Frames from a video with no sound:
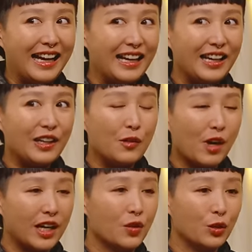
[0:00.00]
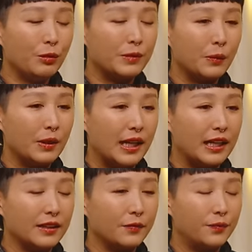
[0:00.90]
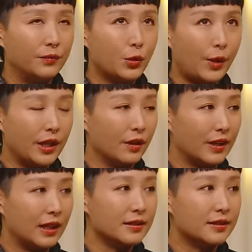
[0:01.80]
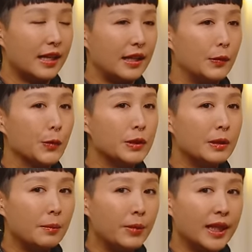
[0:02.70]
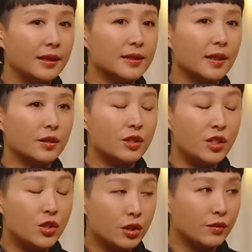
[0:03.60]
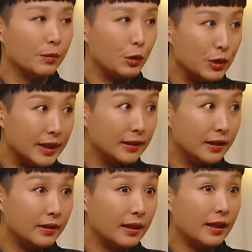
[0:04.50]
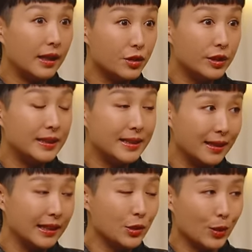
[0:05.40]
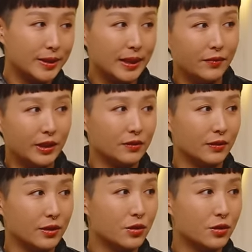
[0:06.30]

And then in my group, there were like 20 of us, and it was only me and this other teacher from New Zealand that actually dug into our savings for this